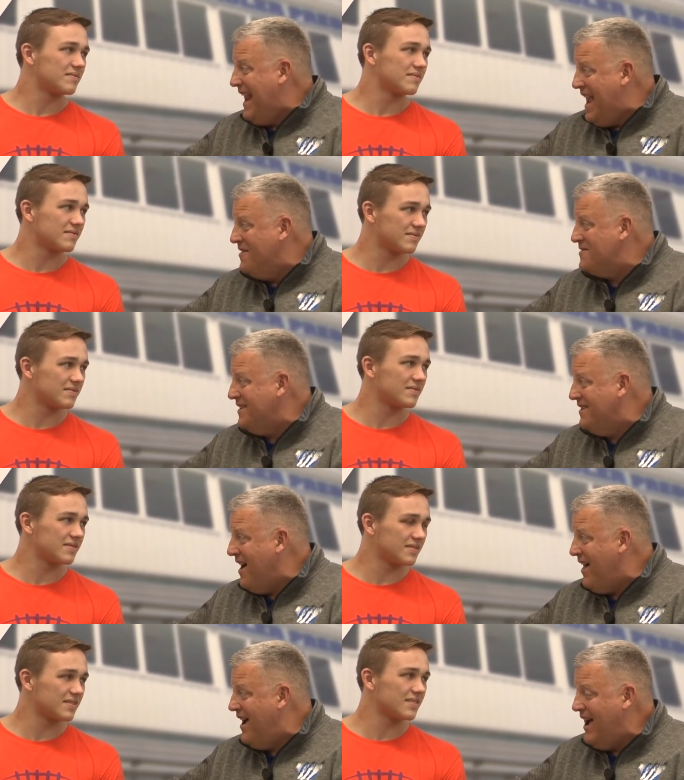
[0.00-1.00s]
Speaker 1: Anderson Co
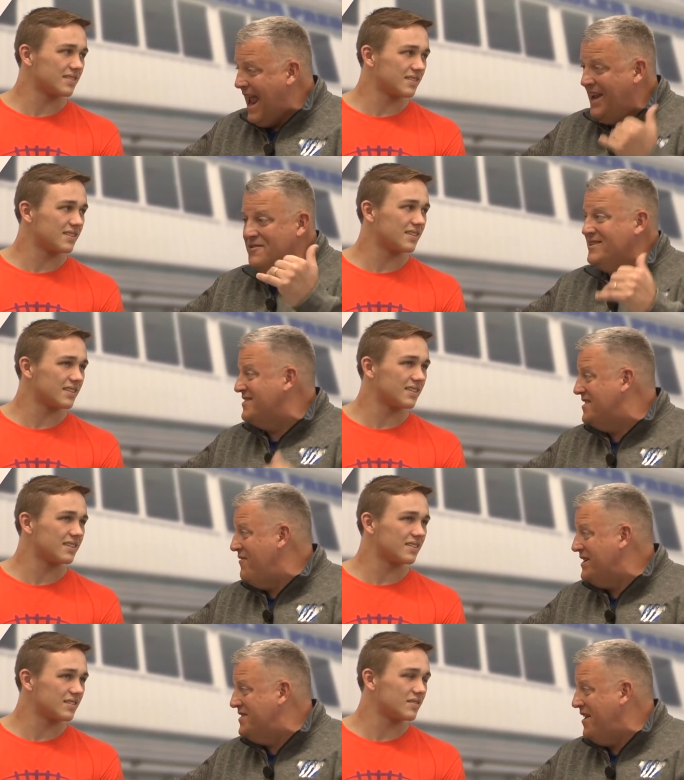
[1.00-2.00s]
uh, Anderson
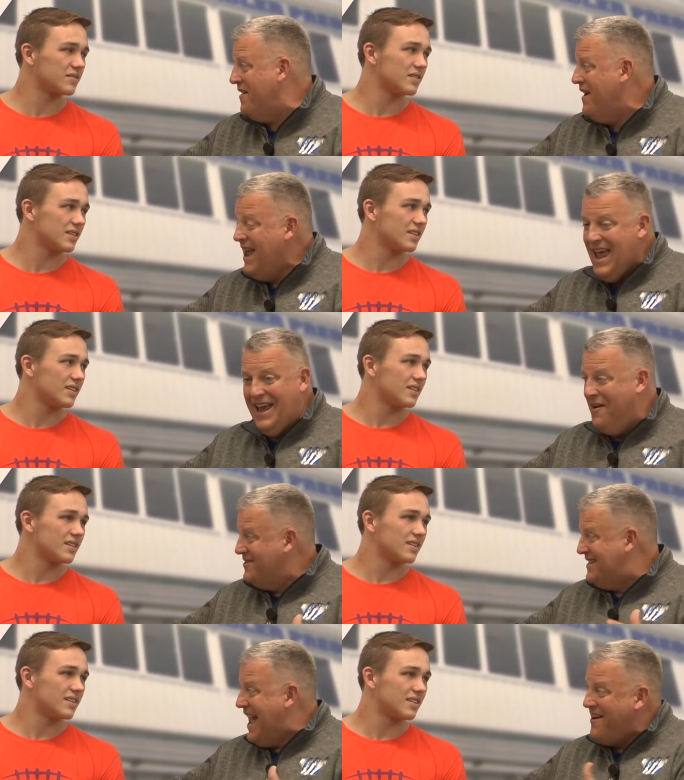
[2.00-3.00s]
Civic Center, and on
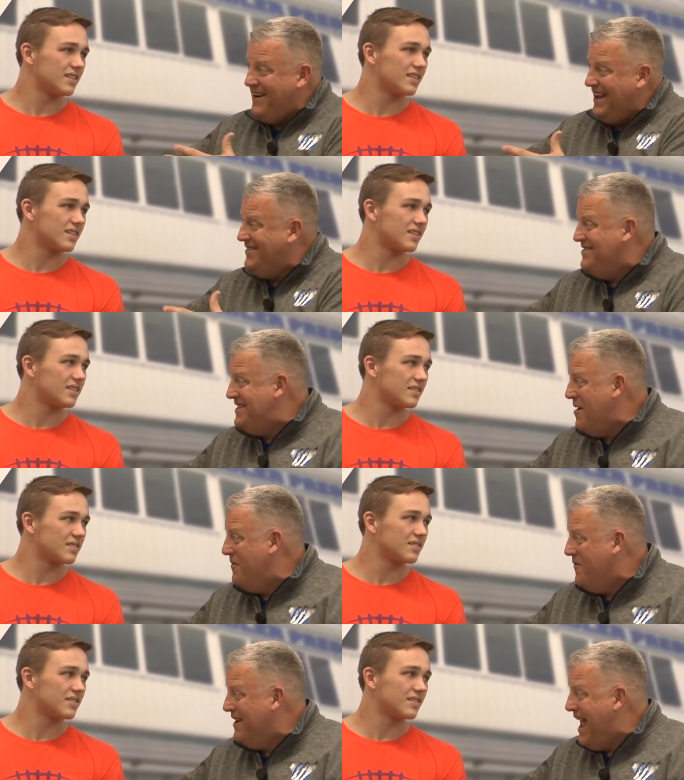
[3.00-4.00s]
Saturday, tell me
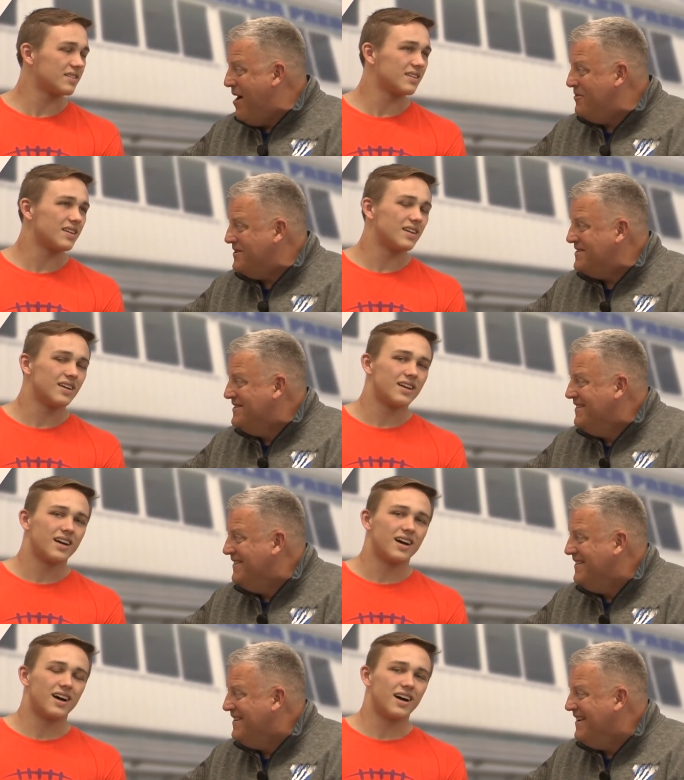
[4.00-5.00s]
what happens.
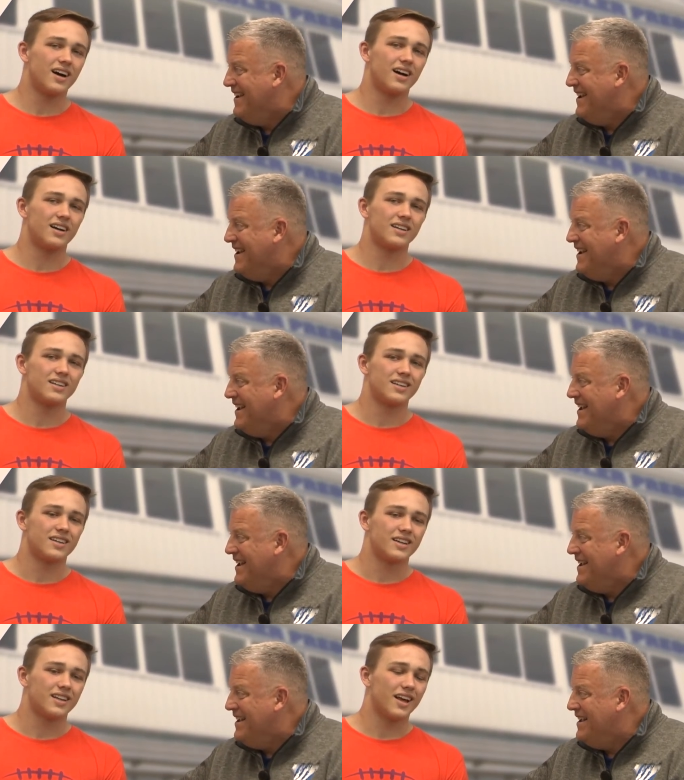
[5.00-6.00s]
Uh,
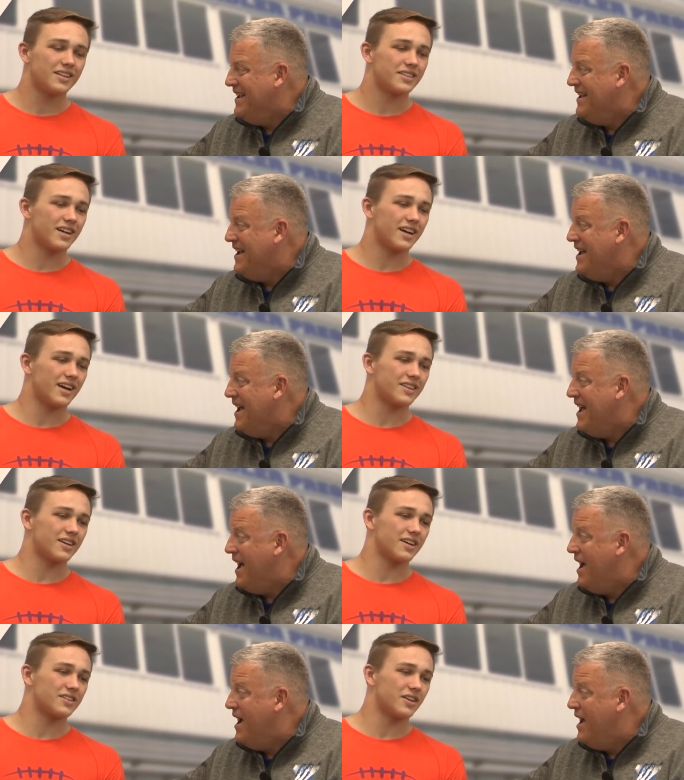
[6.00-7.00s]
Speaker 2: last year I got
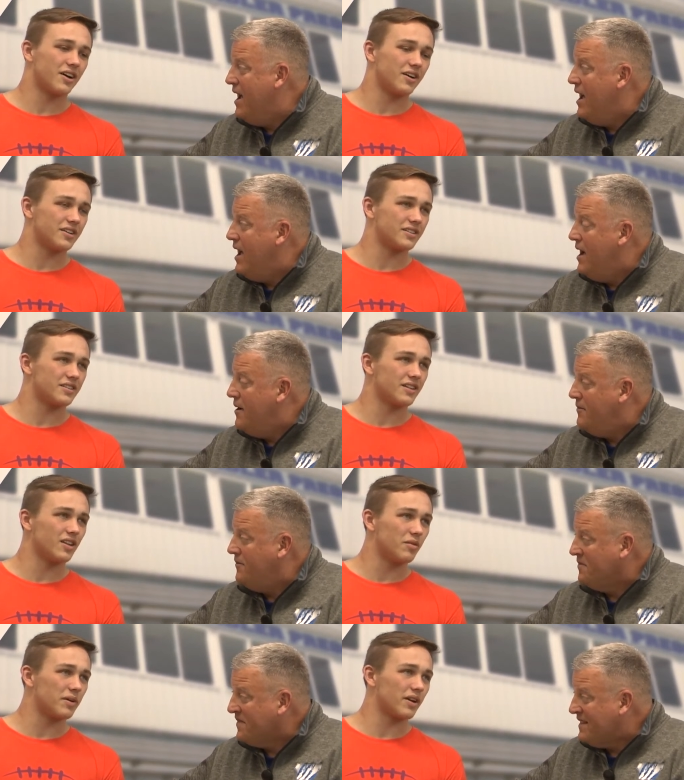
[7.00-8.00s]
third, so I was a
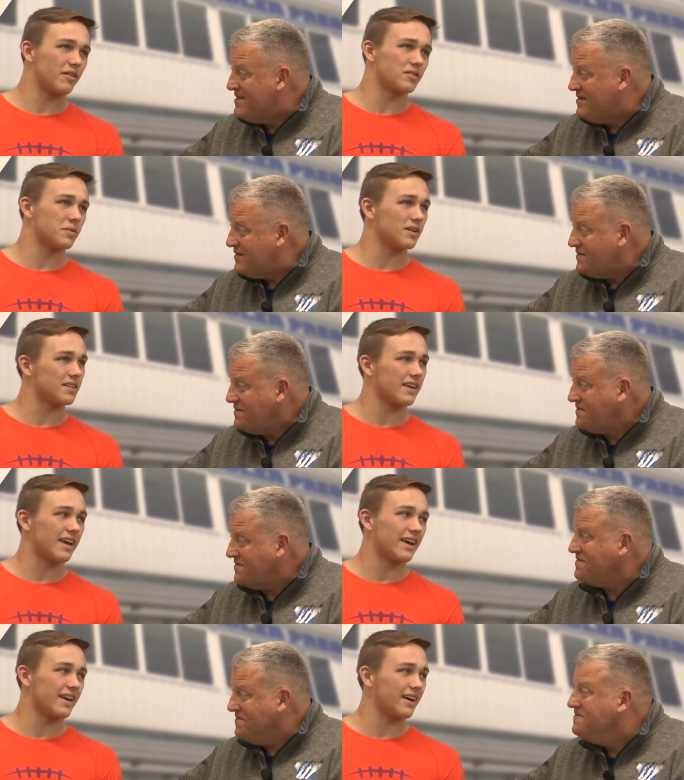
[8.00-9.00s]
little bit nervous, but I was like,
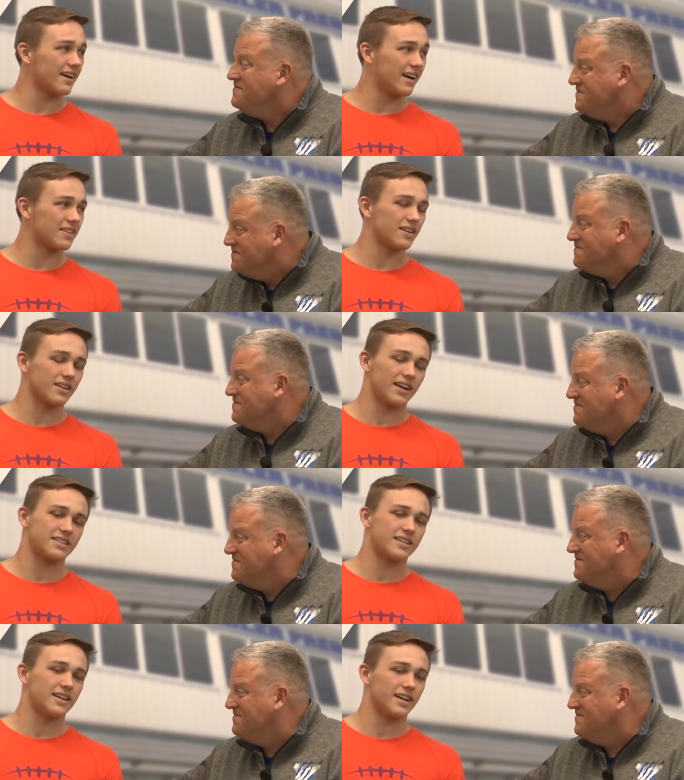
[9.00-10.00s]
hey, uh, I got third last
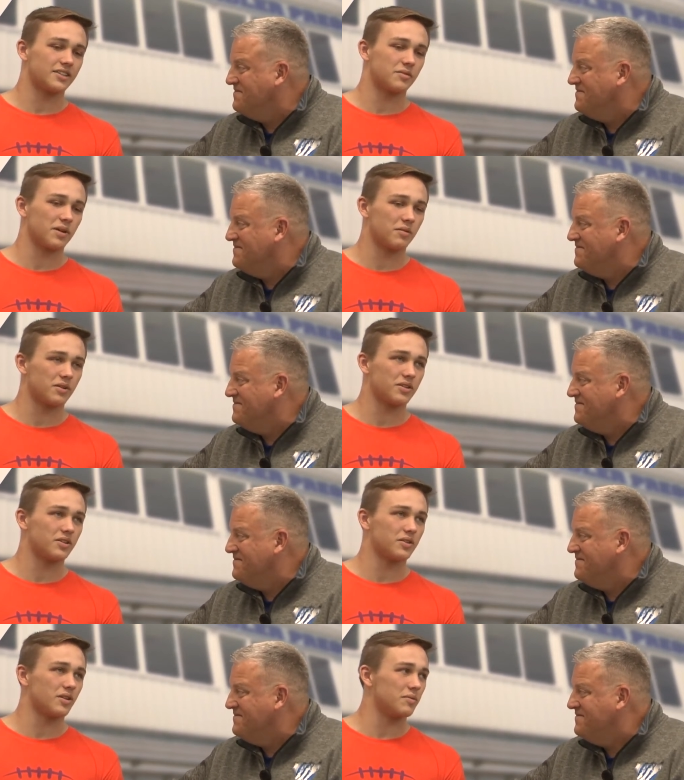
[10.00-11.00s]
year. I should be able to do
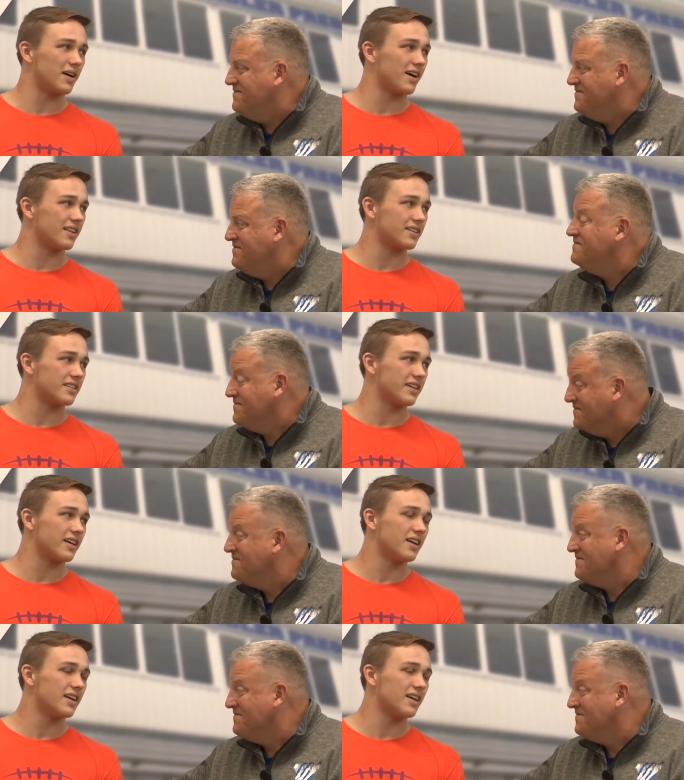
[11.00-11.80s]
a little bit higher this year.